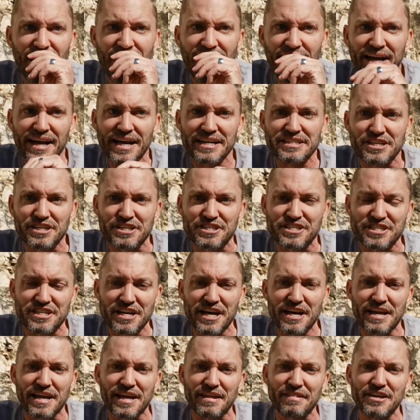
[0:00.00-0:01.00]
I got to
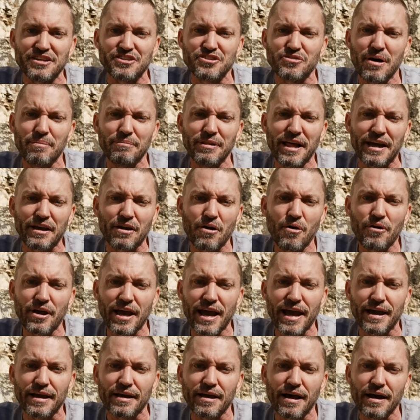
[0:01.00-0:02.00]
studying this. So I'm like,
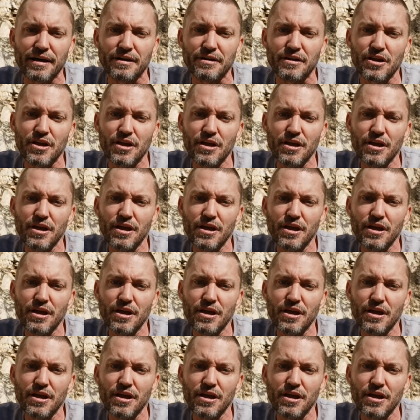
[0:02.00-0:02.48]
okay, God,